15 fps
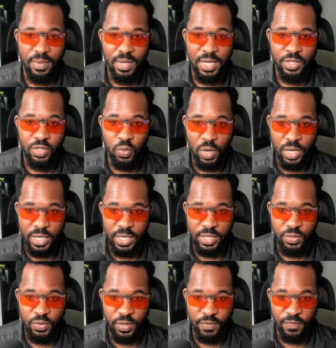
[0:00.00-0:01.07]
in
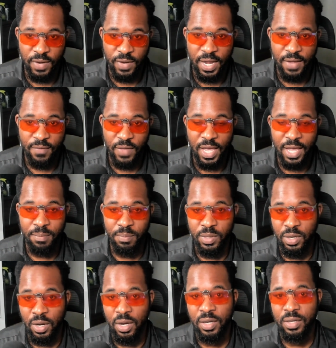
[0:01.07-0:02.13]
2025 and
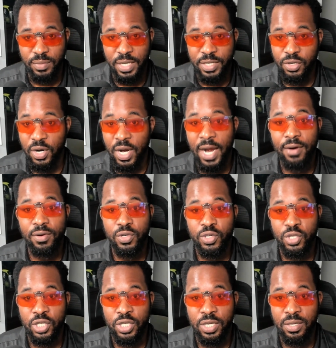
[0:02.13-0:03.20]
beyond. It's your character
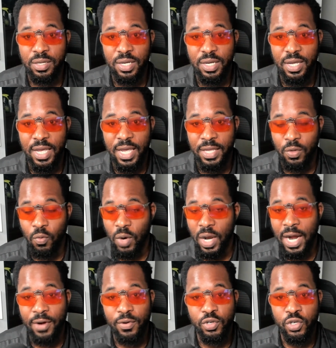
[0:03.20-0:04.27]
sheet, and the way
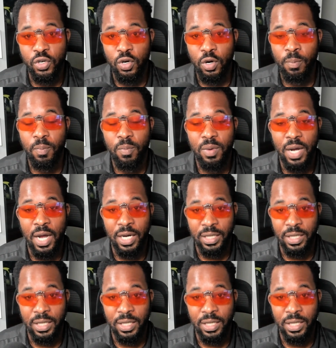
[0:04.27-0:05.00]
how you showed up on